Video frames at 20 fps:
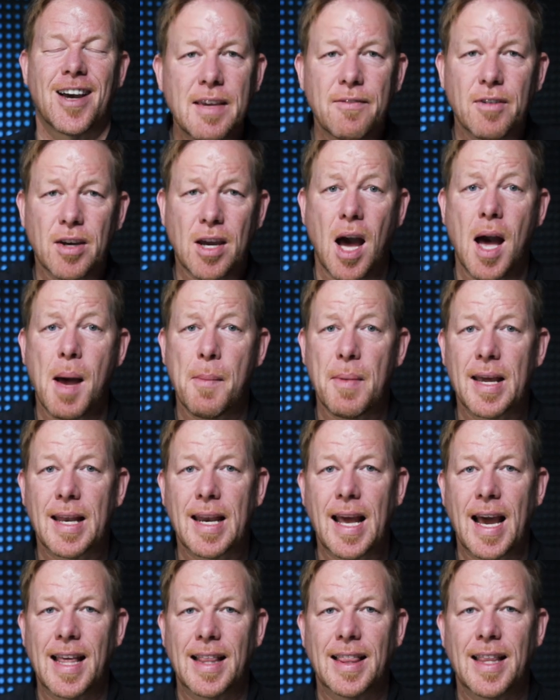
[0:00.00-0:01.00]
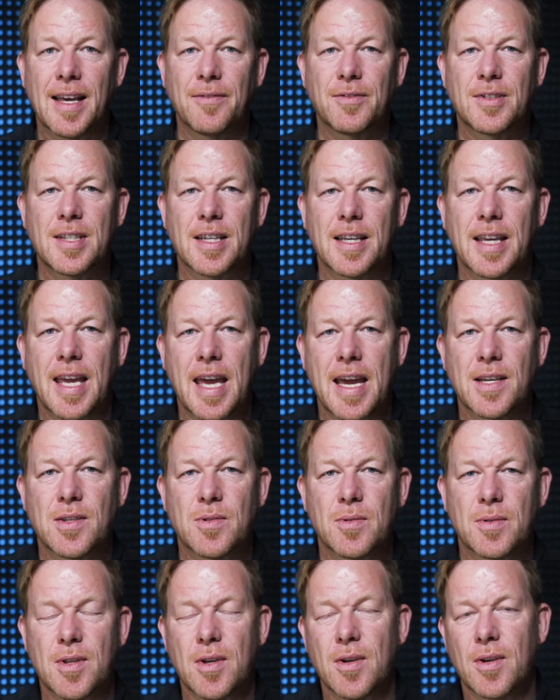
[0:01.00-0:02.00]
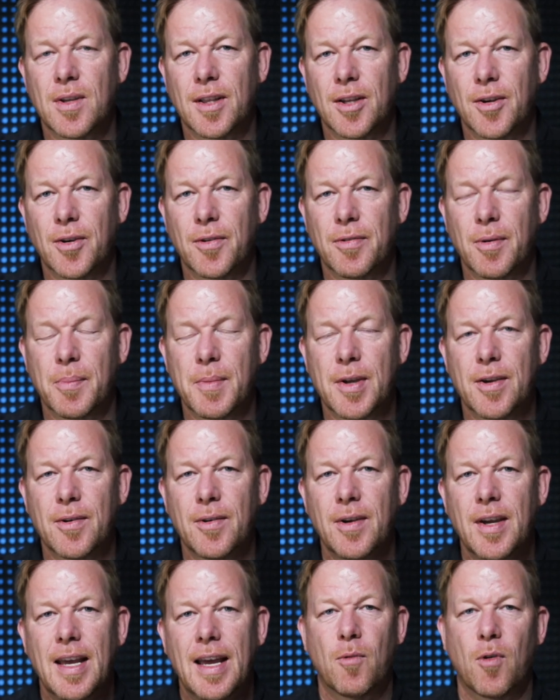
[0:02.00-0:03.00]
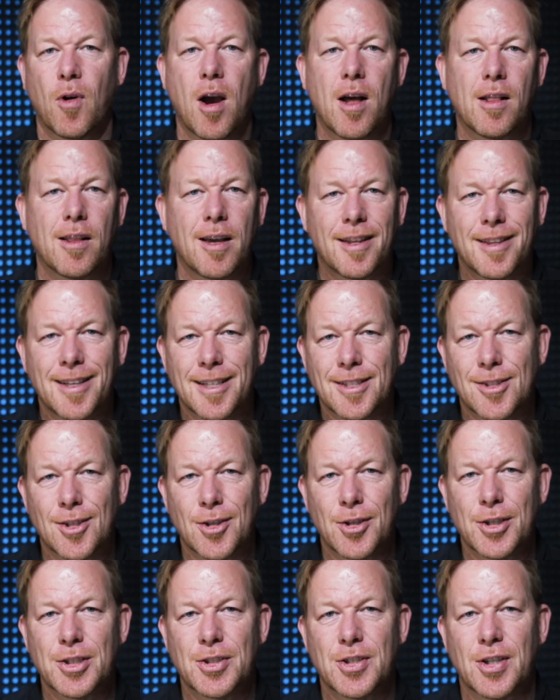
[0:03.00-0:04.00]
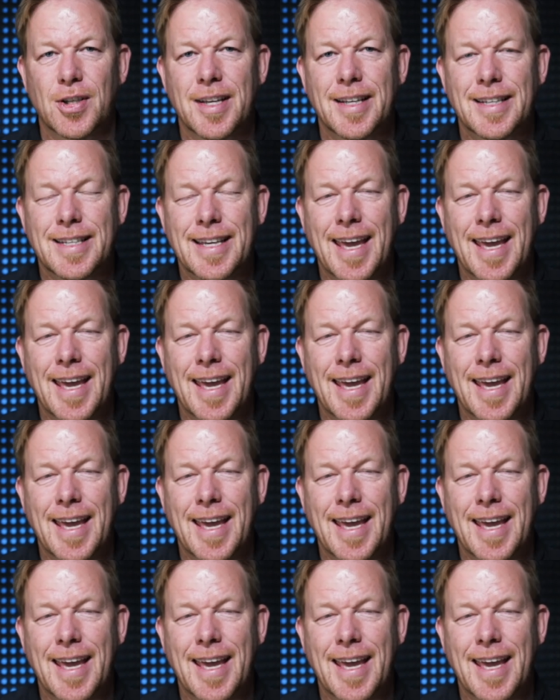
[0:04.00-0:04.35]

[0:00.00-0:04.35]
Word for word: Leave a comment. I love to engage with you and learn from you. We're all on this learning journey